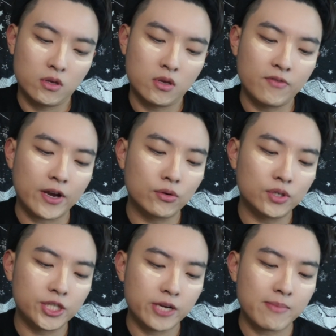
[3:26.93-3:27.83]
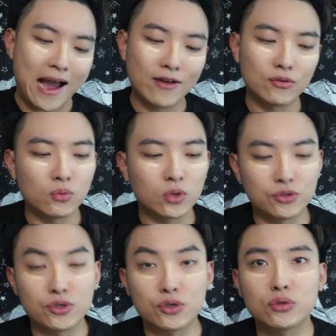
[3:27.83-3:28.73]
if I go to the gym, I don't know what
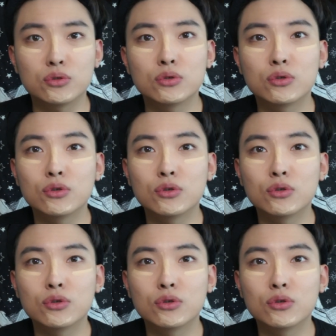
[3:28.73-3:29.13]
to do.